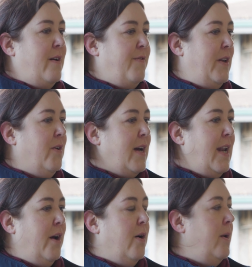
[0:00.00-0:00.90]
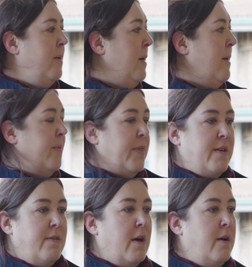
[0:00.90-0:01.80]
if they're not getting on,
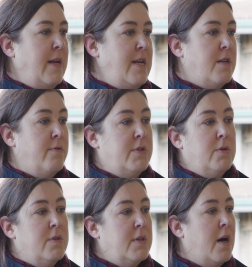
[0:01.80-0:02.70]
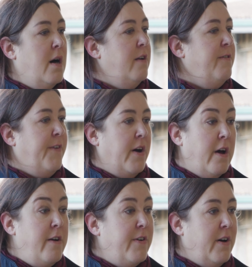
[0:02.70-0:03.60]
there's no need to resource guard, fight
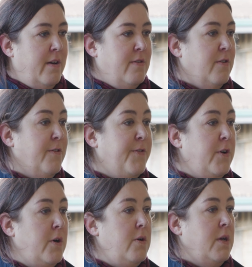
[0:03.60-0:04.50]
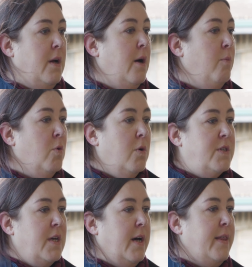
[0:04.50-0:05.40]
over sort of food,
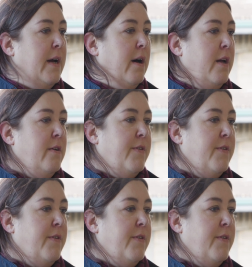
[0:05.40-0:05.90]
water, that kind of